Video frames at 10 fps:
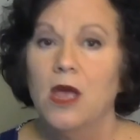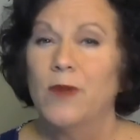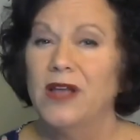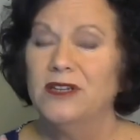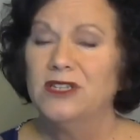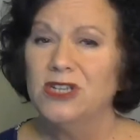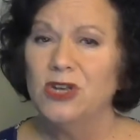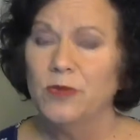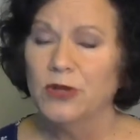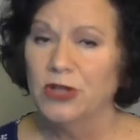But I
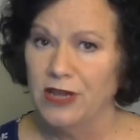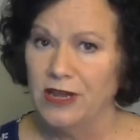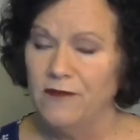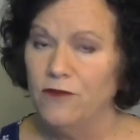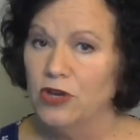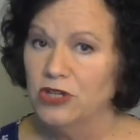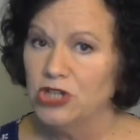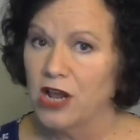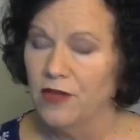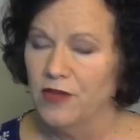do believe, you can
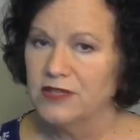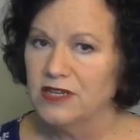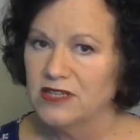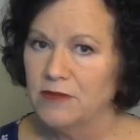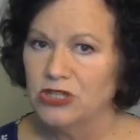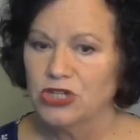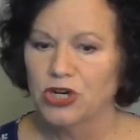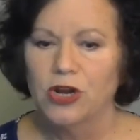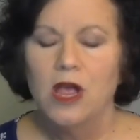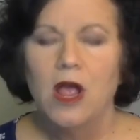check on this because I'm not
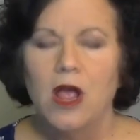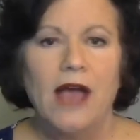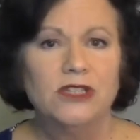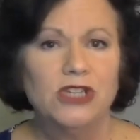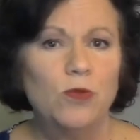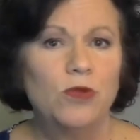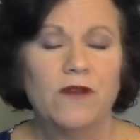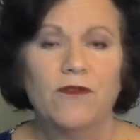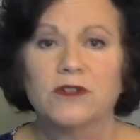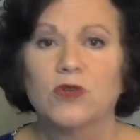sure, I do
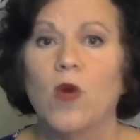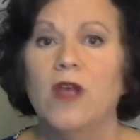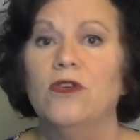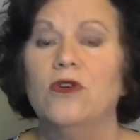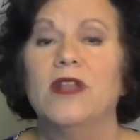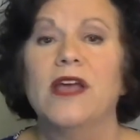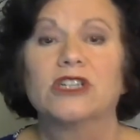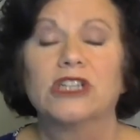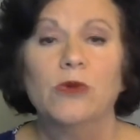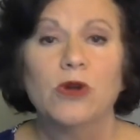believe there's a way that you can
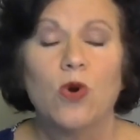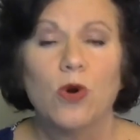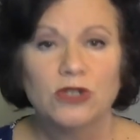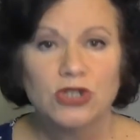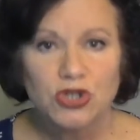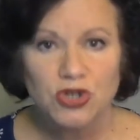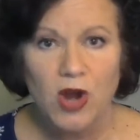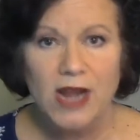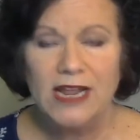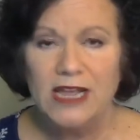actually record
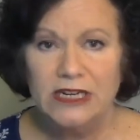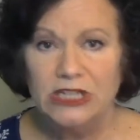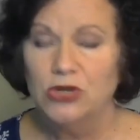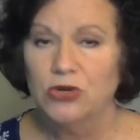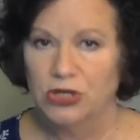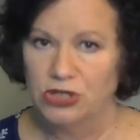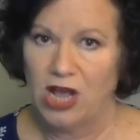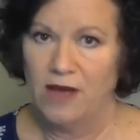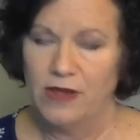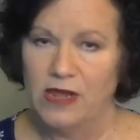straight into
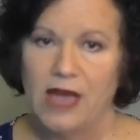Kajabi.